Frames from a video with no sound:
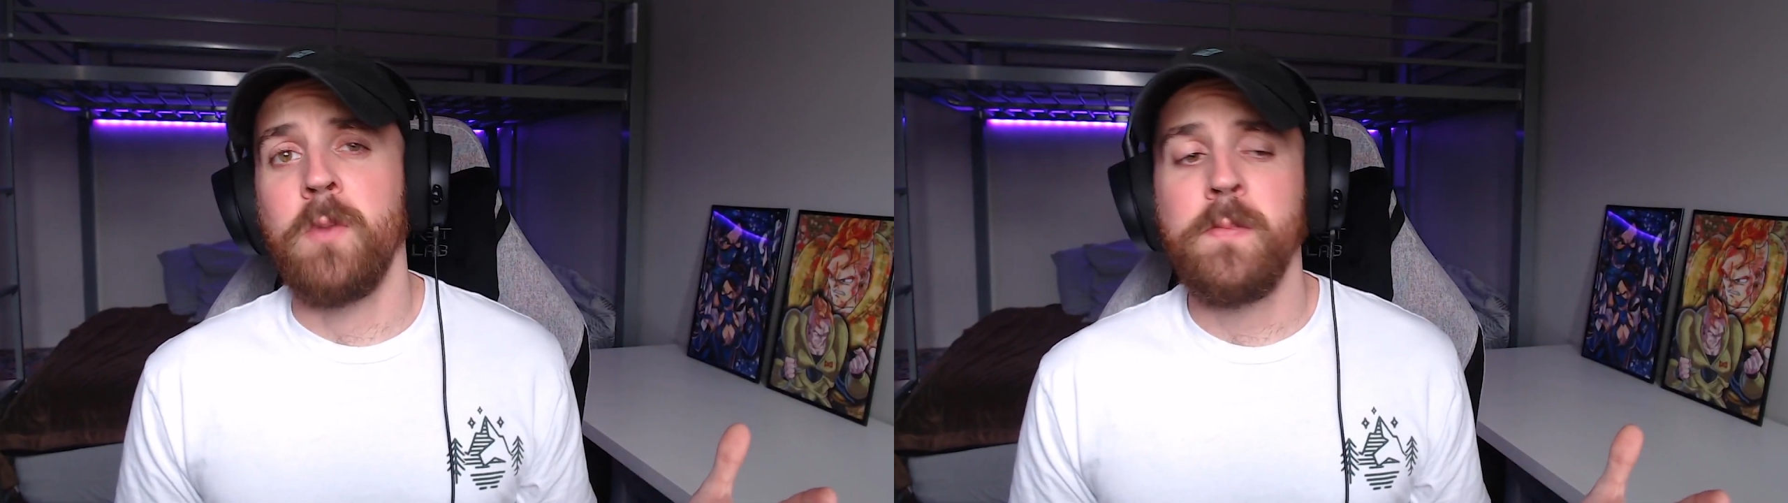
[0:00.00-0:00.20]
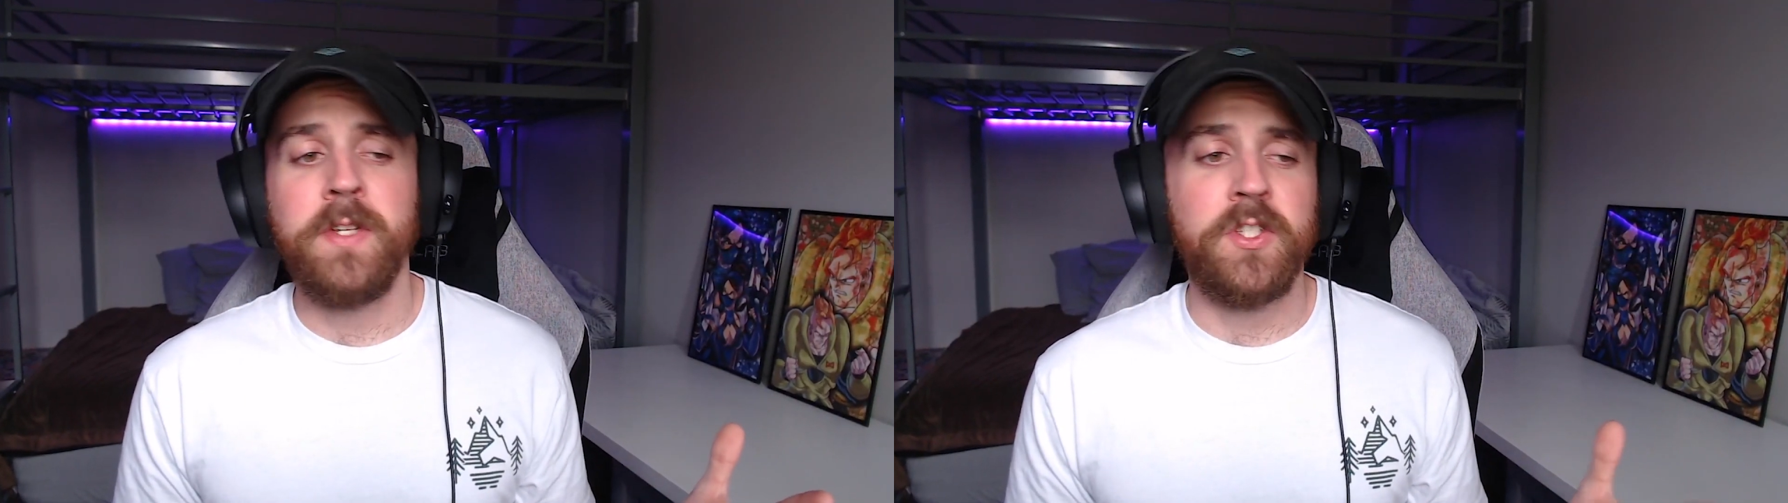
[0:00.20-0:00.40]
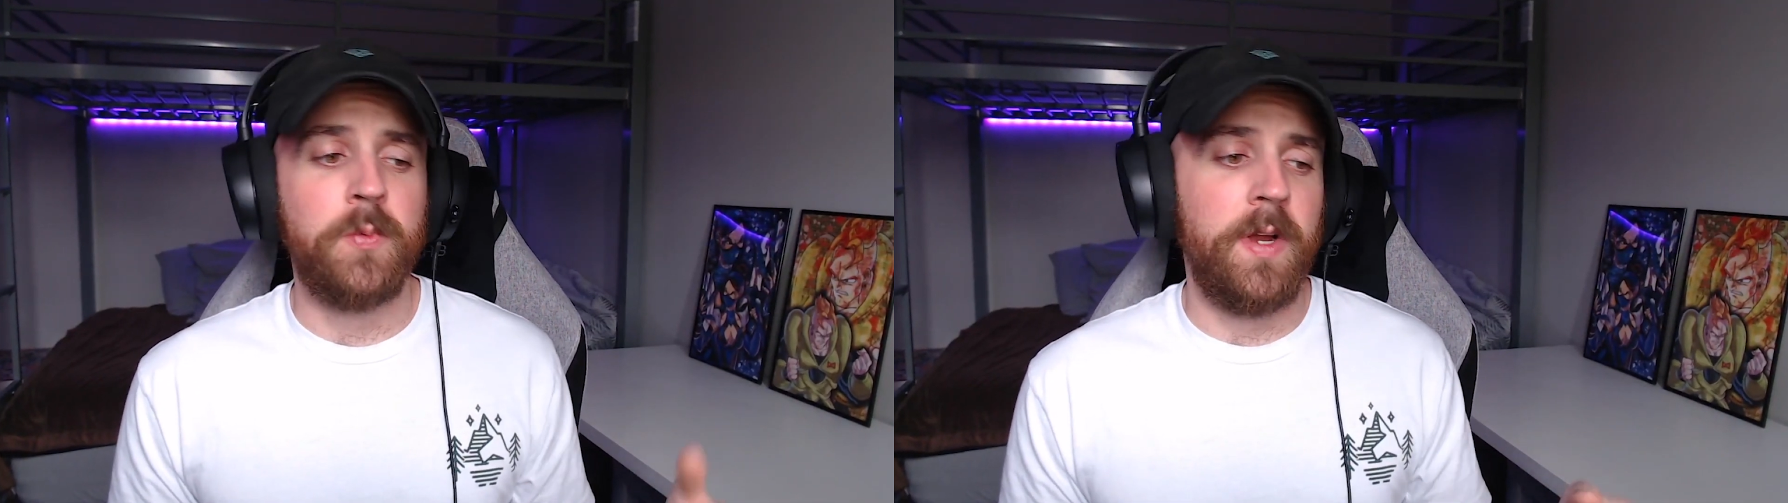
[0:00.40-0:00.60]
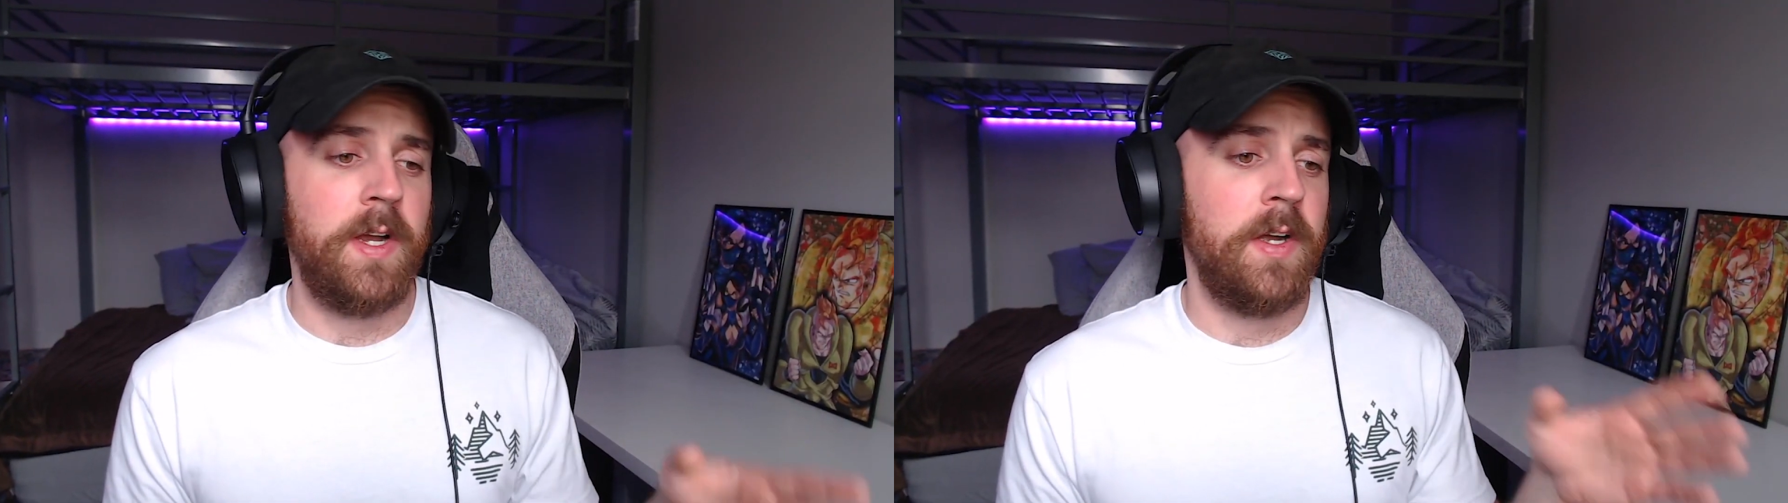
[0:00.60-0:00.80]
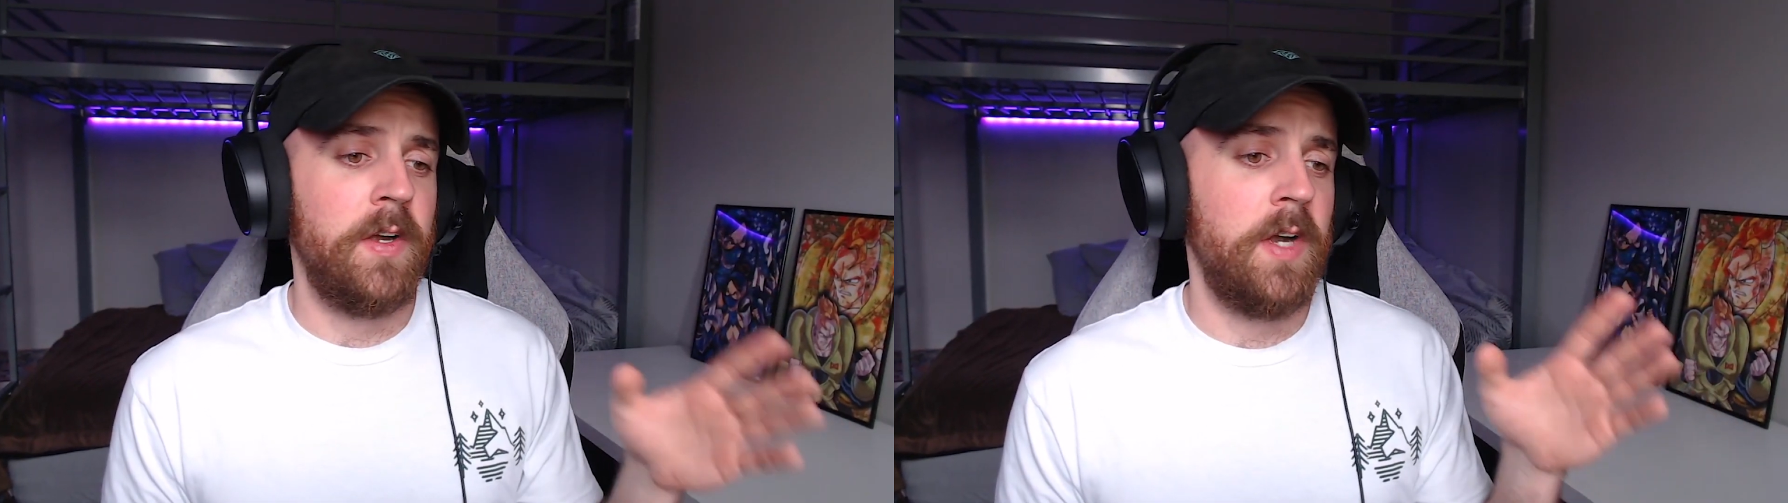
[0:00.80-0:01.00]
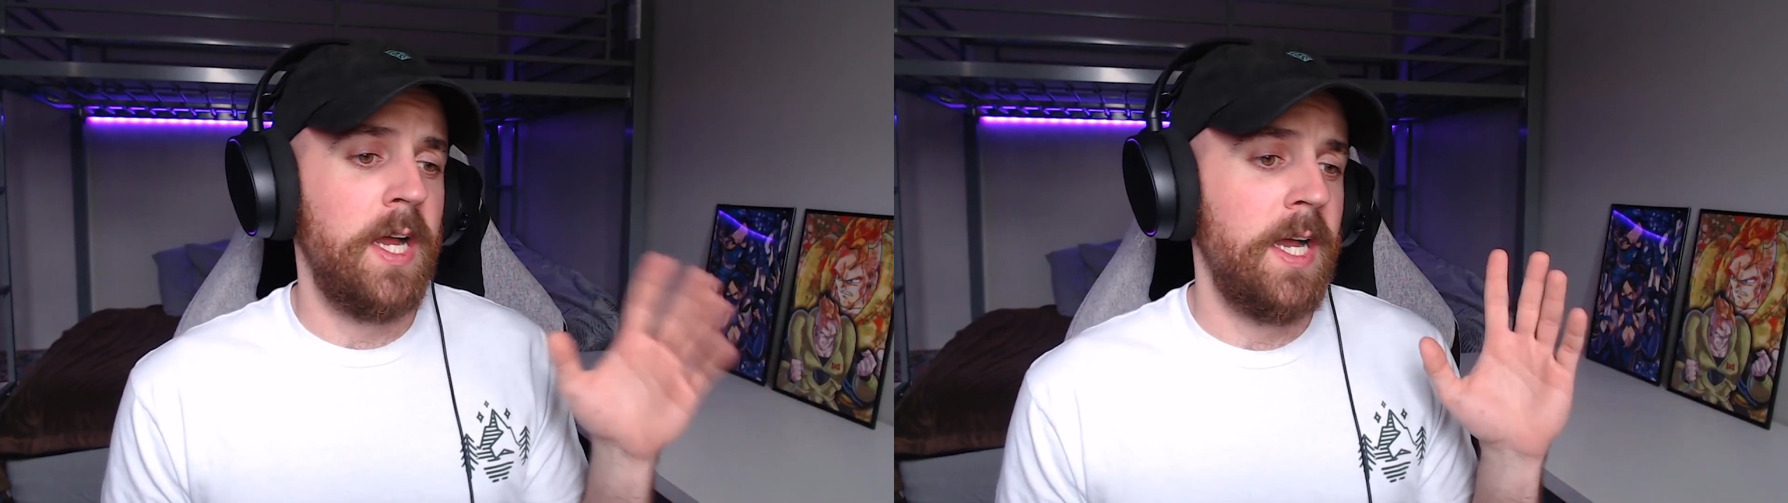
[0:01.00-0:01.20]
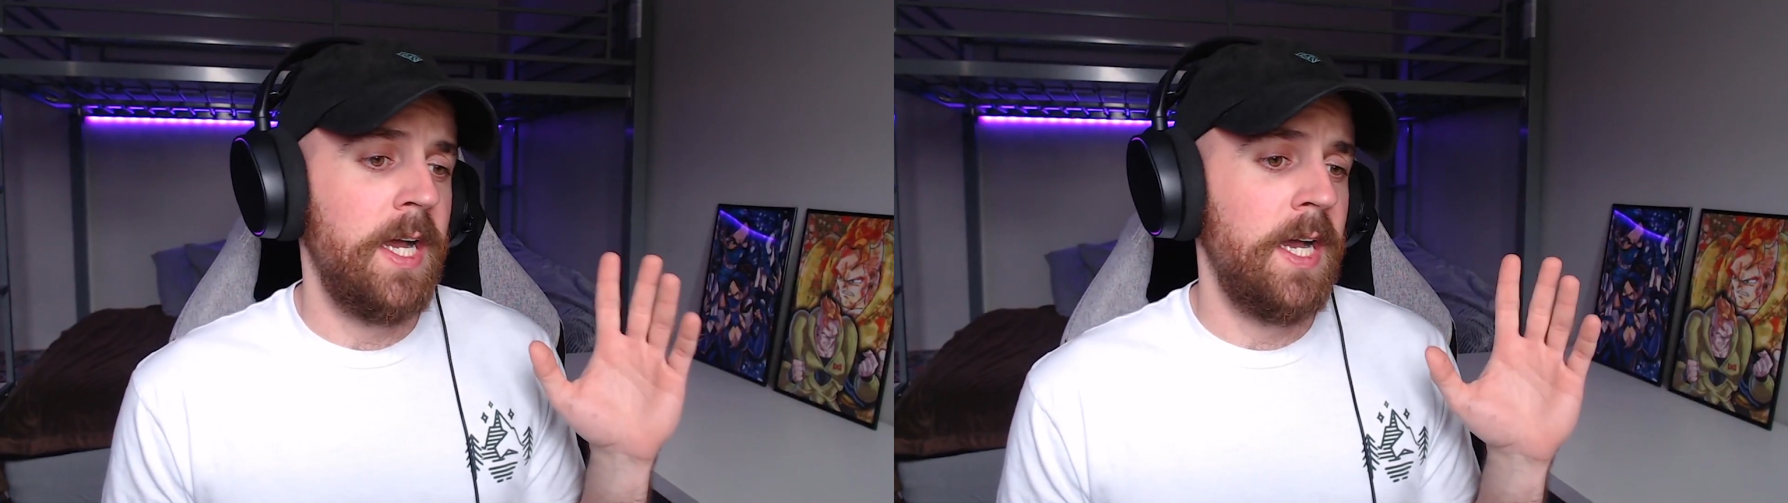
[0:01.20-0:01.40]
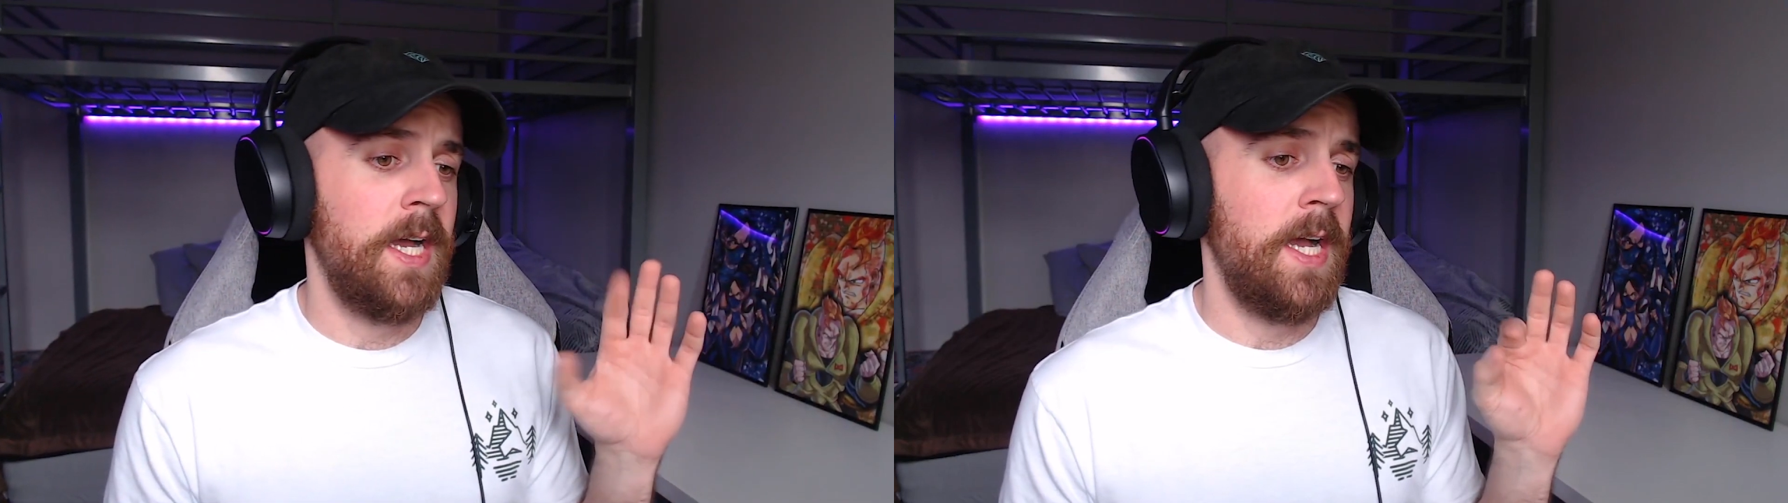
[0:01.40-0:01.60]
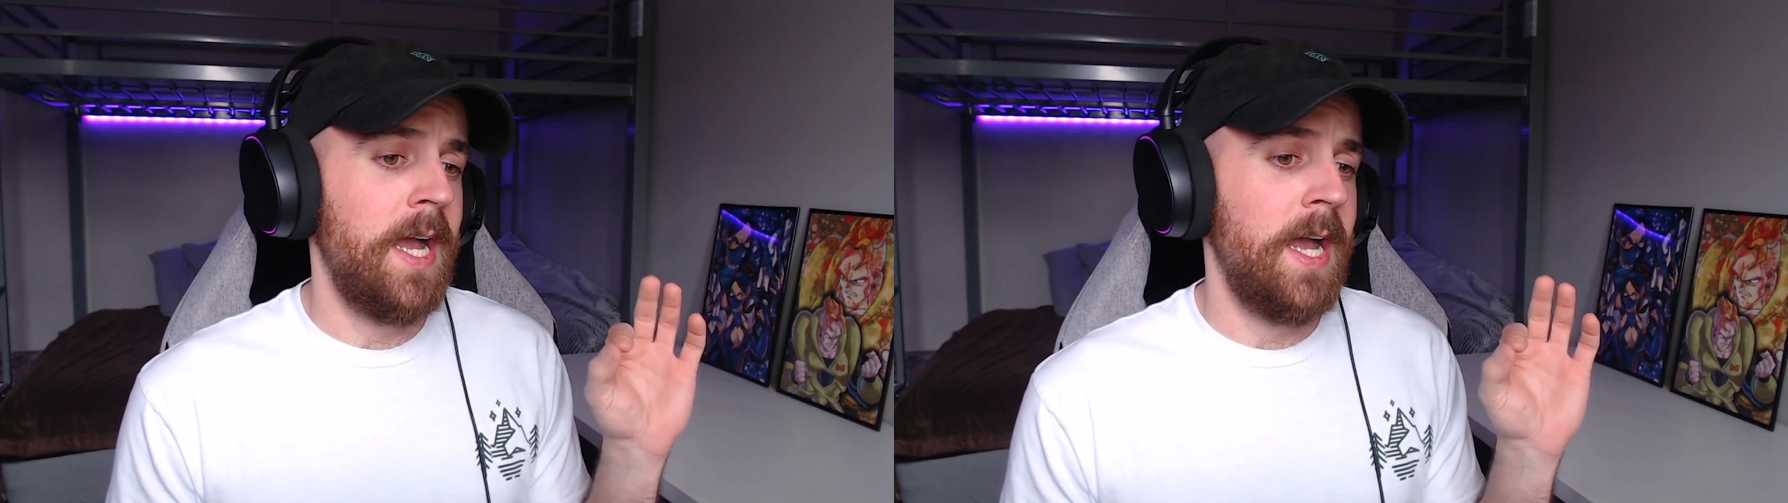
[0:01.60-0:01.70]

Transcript: moments where uh,